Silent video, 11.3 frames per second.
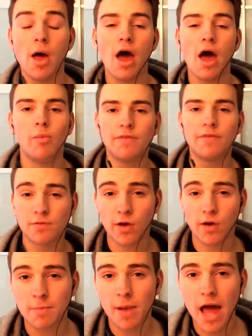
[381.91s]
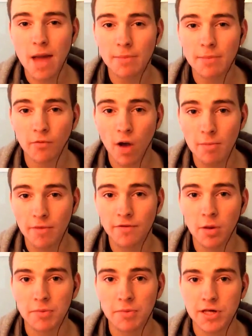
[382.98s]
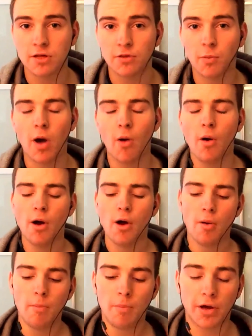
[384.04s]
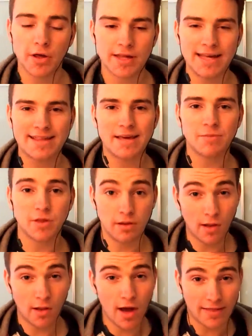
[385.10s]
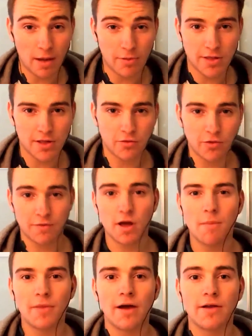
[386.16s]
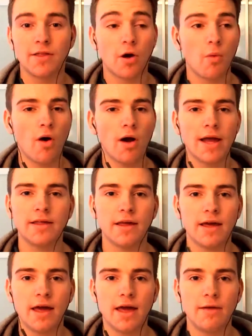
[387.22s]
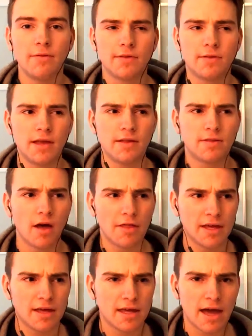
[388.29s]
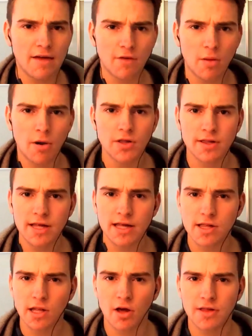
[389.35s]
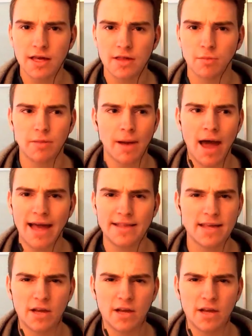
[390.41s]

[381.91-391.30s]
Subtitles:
and we've even tried to play him in the right midfield position as well, because he seems to like that position, drifts up there. And you know what? He did. I think he gave our most assists last season with about 18